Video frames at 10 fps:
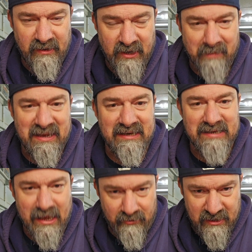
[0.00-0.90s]
Coming
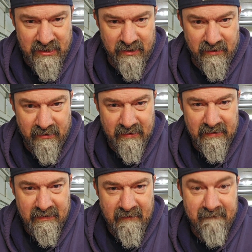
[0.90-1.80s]
downhill,
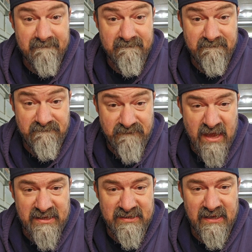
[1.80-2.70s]

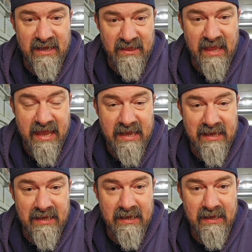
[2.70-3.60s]
facing a
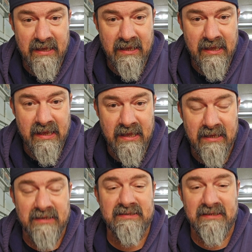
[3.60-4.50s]
lake in
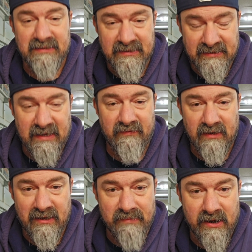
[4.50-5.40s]
a 67
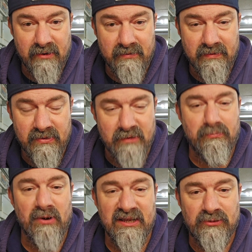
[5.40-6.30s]
Camaro, the
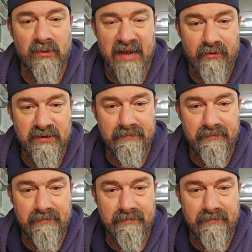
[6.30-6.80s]
brakes went out.